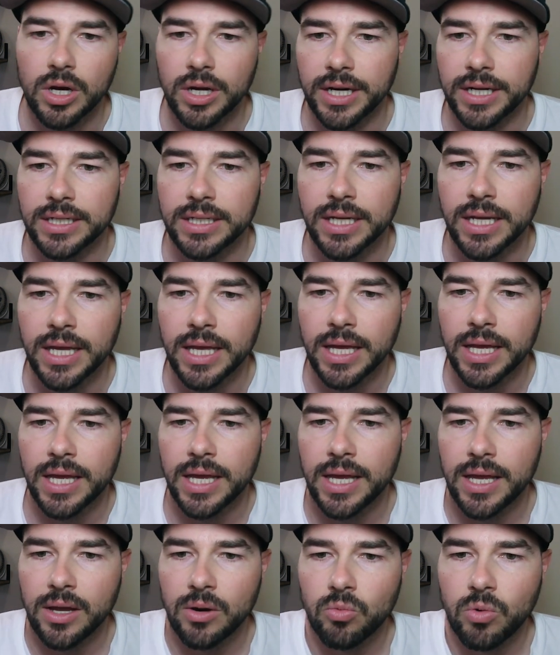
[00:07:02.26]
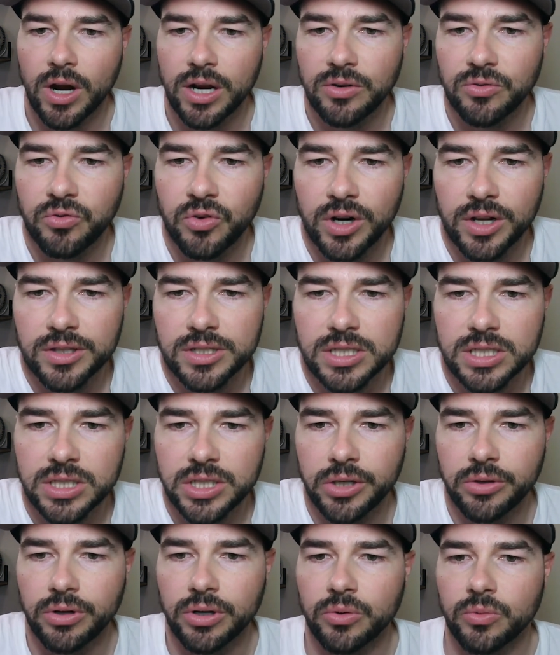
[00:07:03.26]
on it. Right in front of the
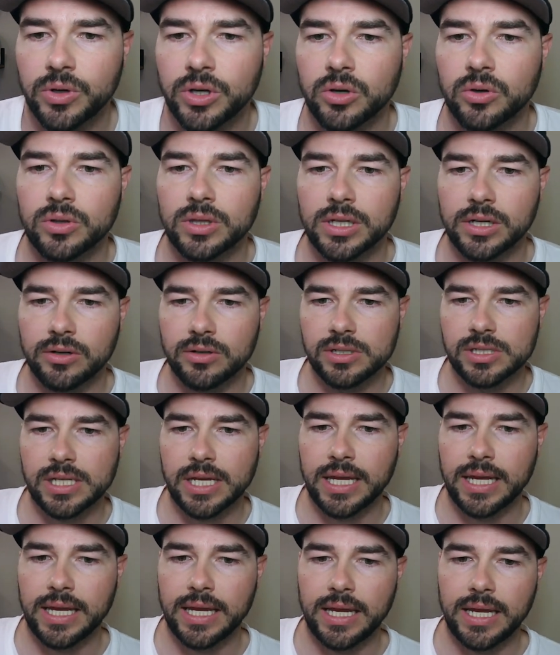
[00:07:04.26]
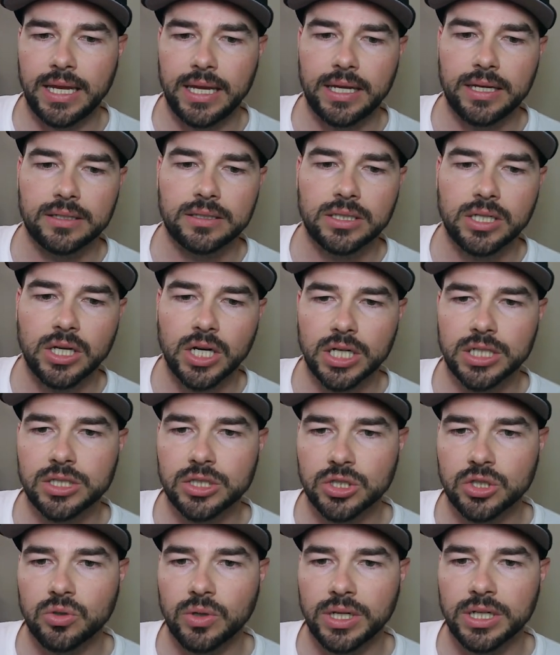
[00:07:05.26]
steering wheel, there's a
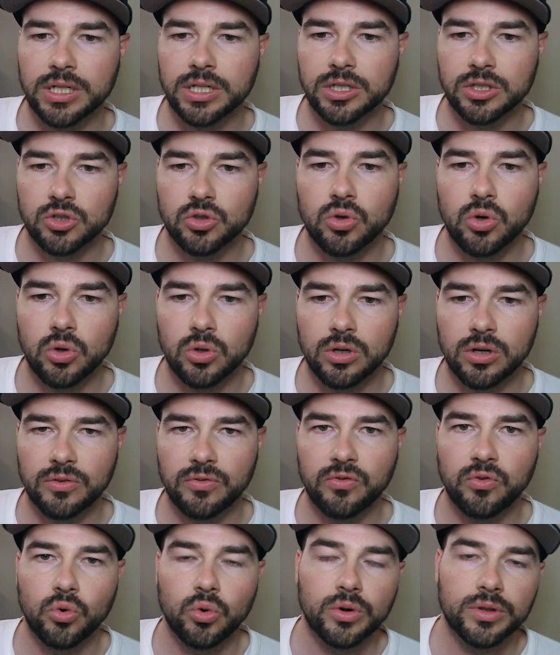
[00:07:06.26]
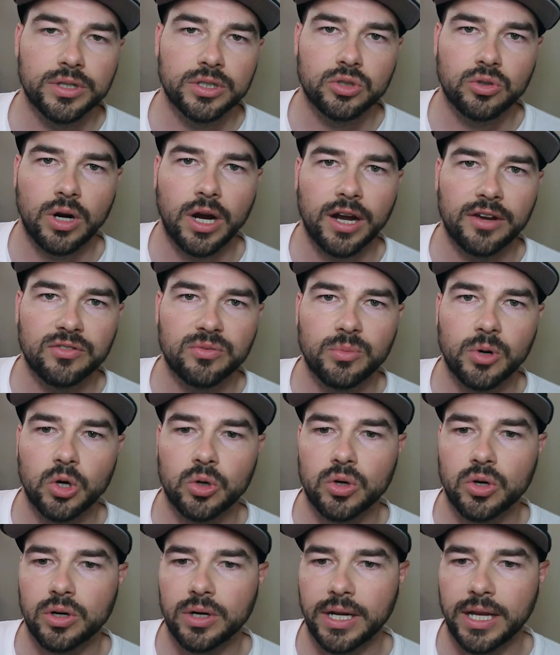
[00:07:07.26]
touchscreen controller for the drive
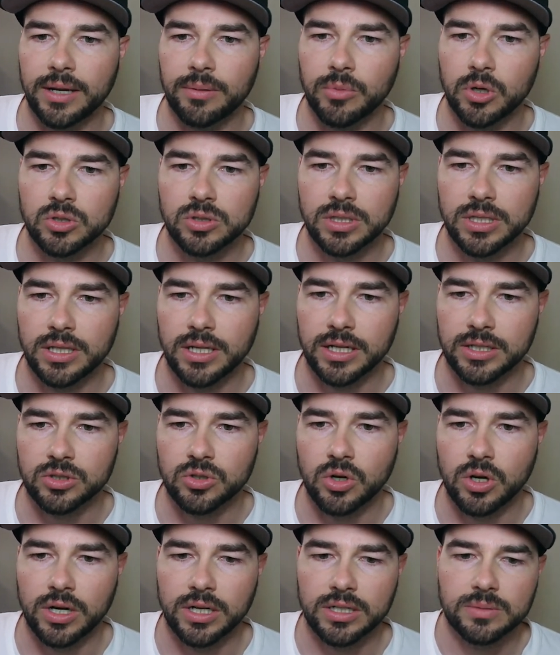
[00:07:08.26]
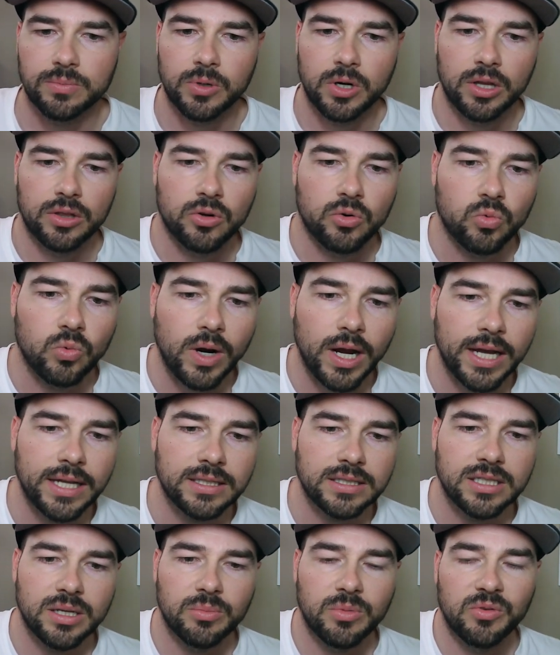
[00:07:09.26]
motor and most of the electronics. But on the
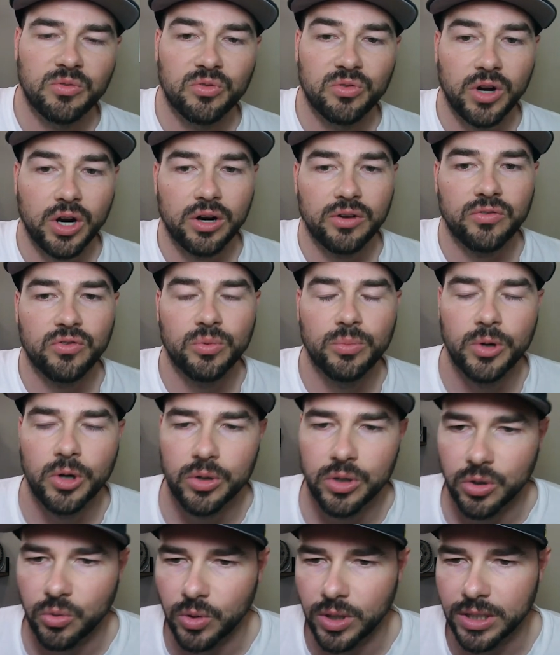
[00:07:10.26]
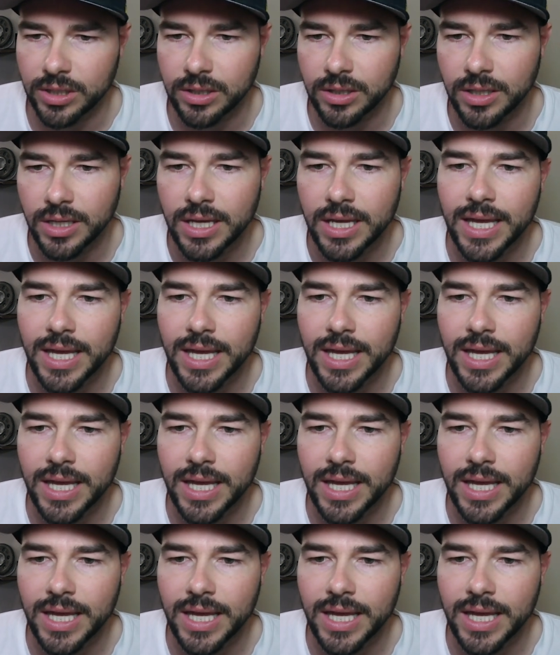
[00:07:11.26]
right, something I'm very familiar with,